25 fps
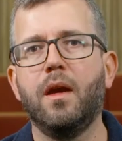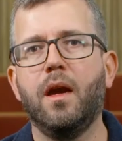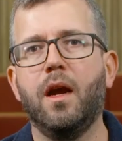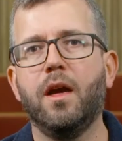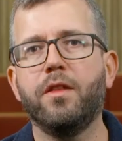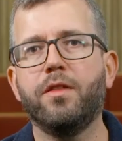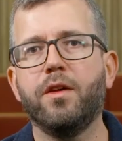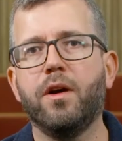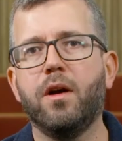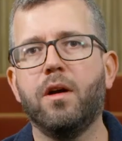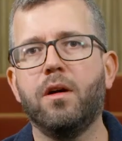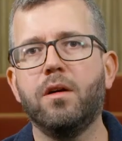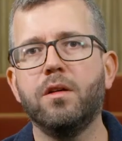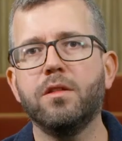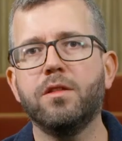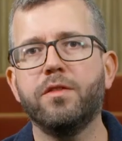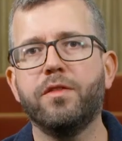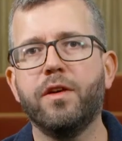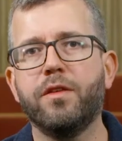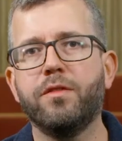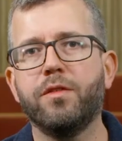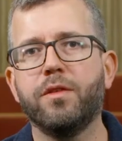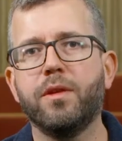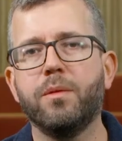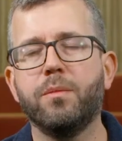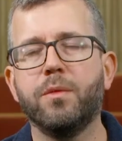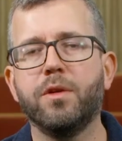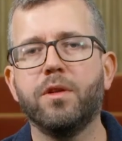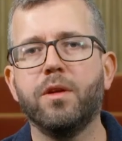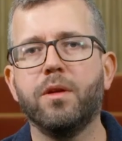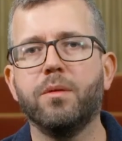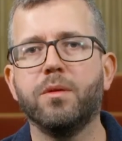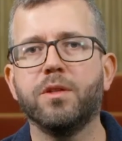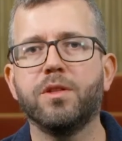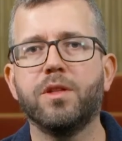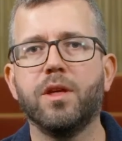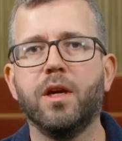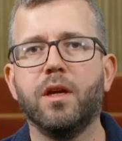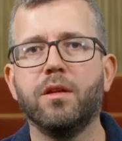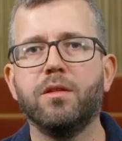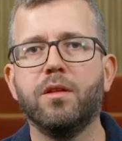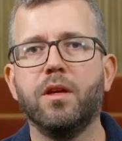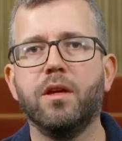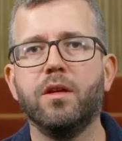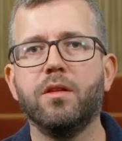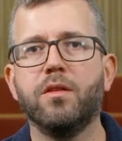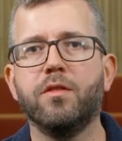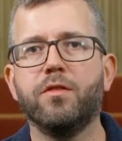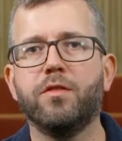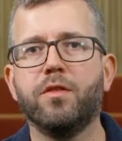At the heart of everything we do is the
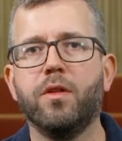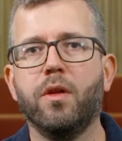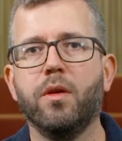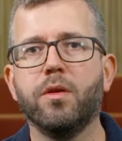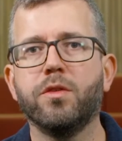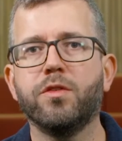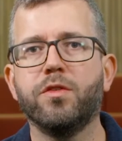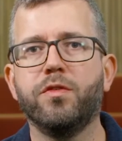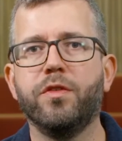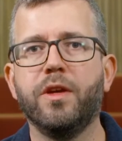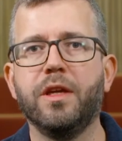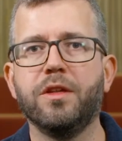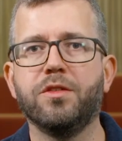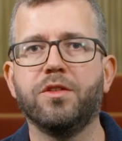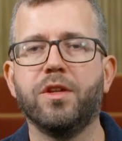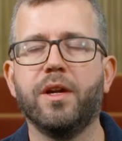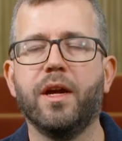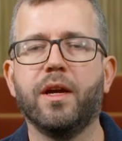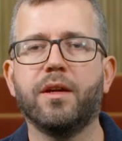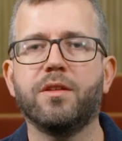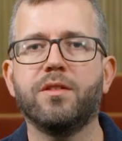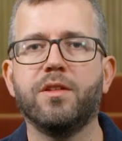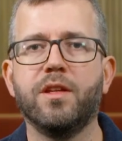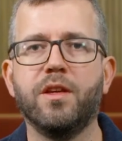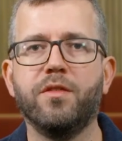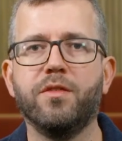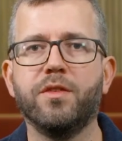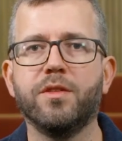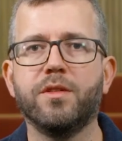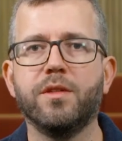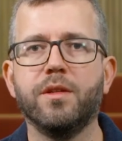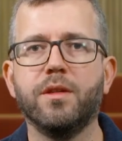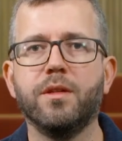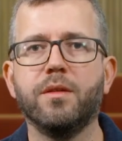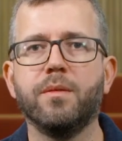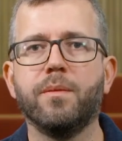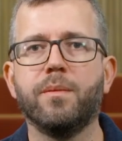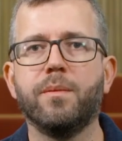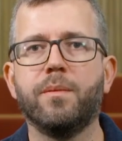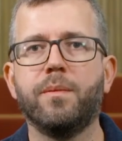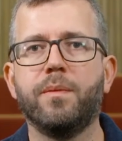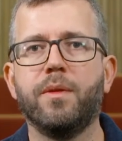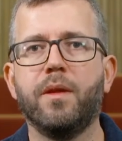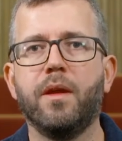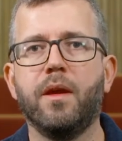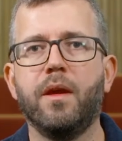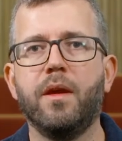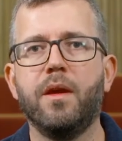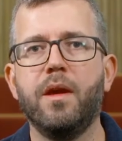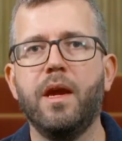idea that philosophy is an activity.
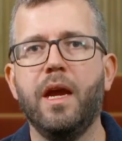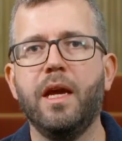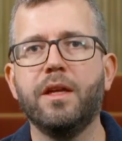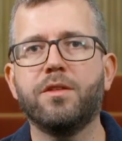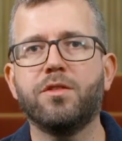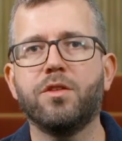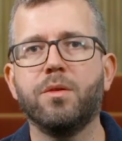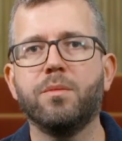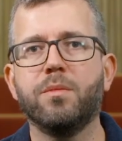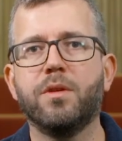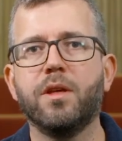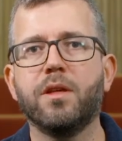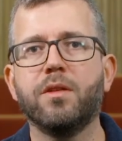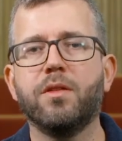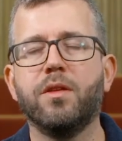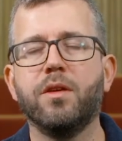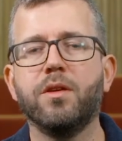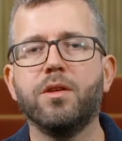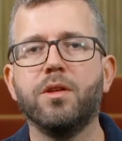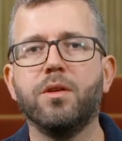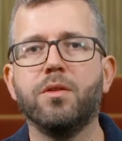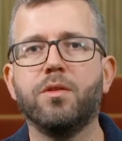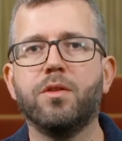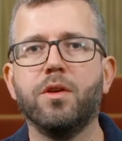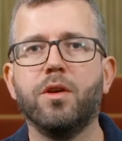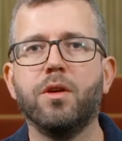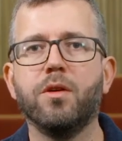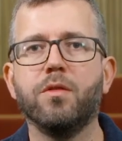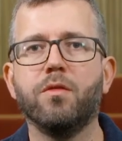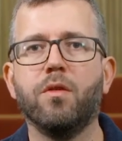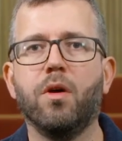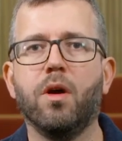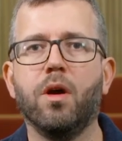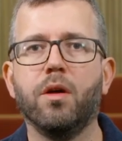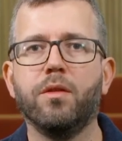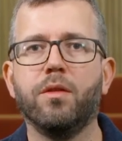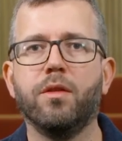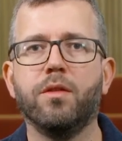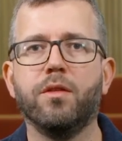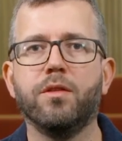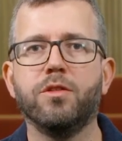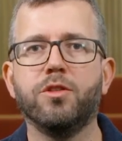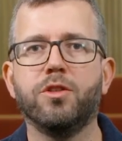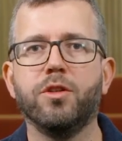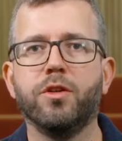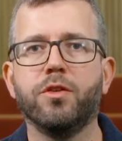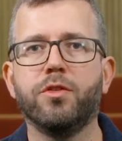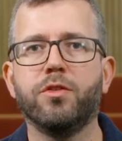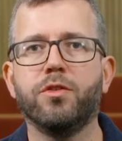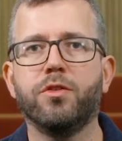It's something that you do rather than
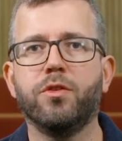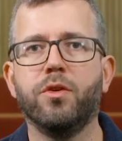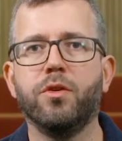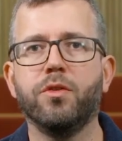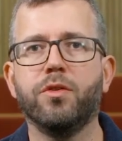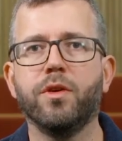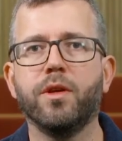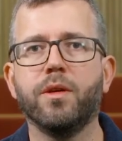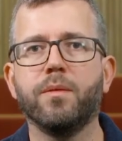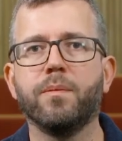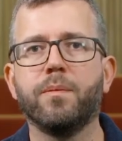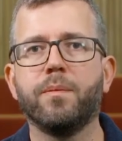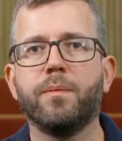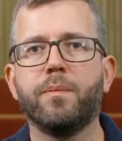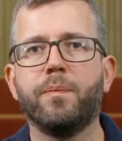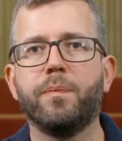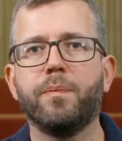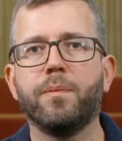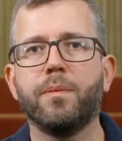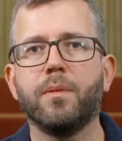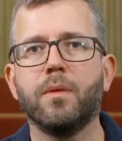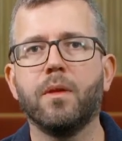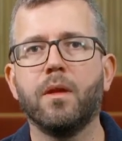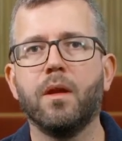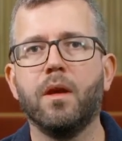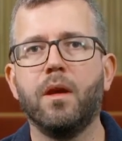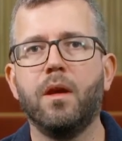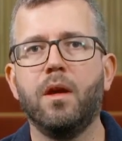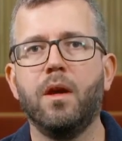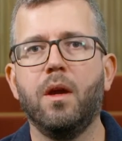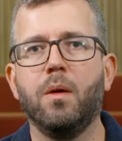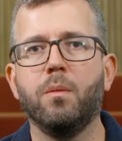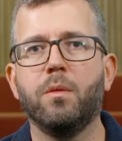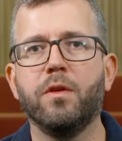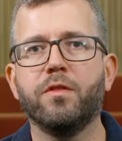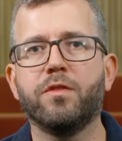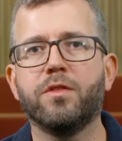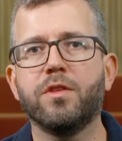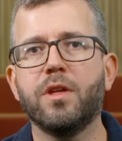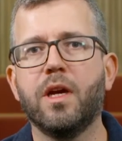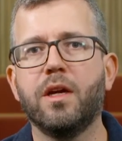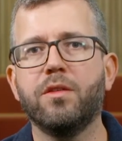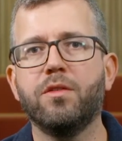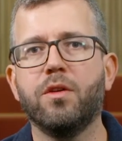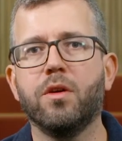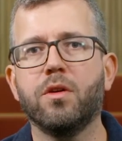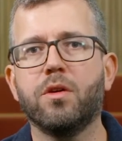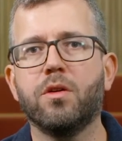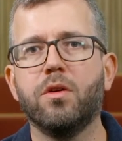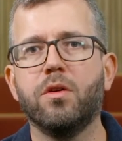just study. We've
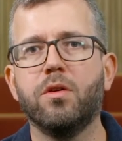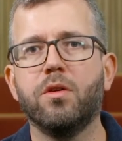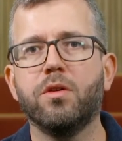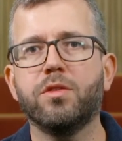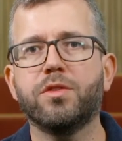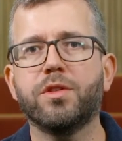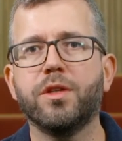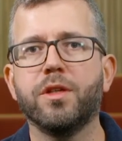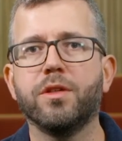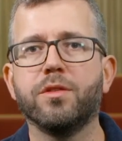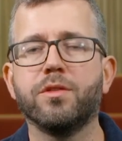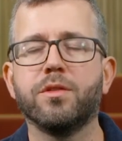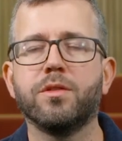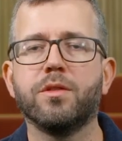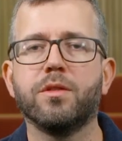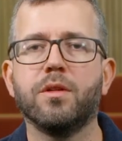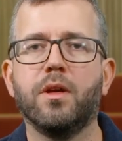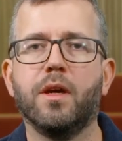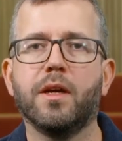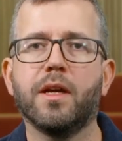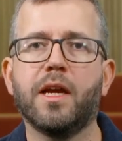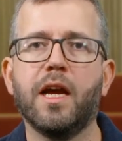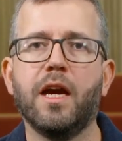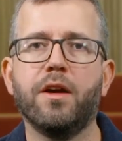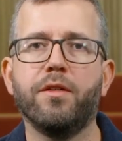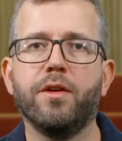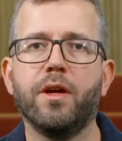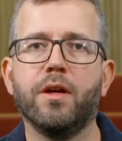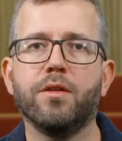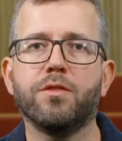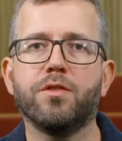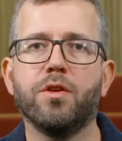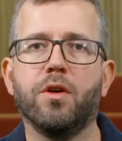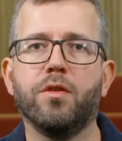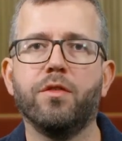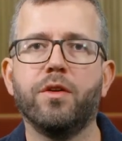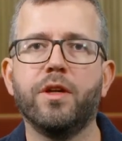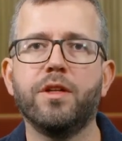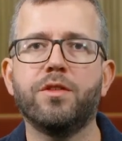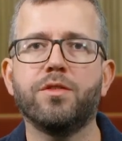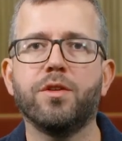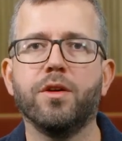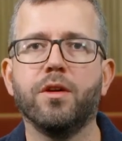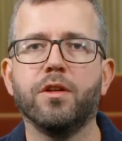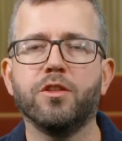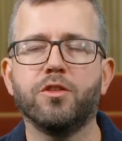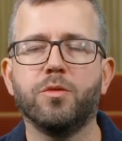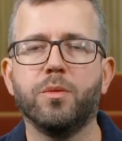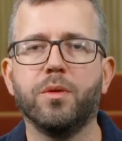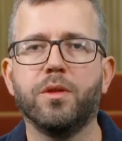designed our courses and carry out our
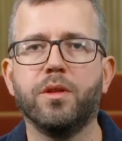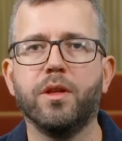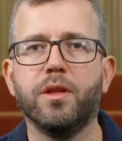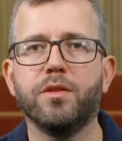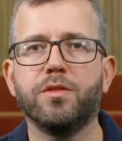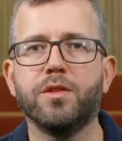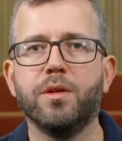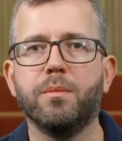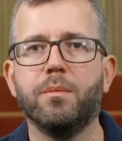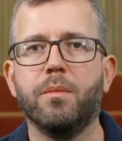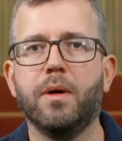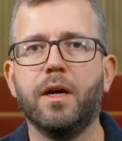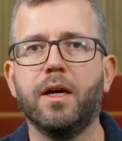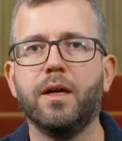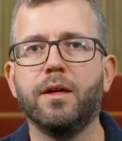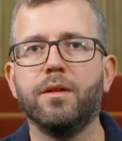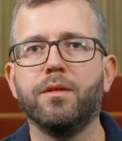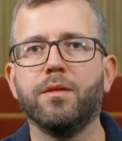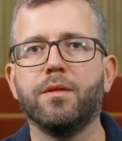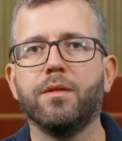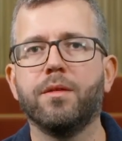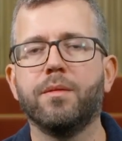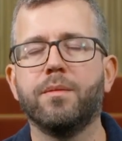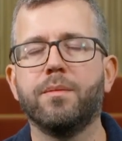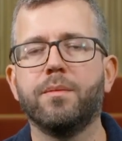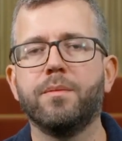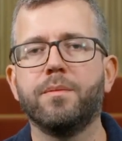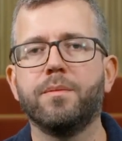research with this in mind.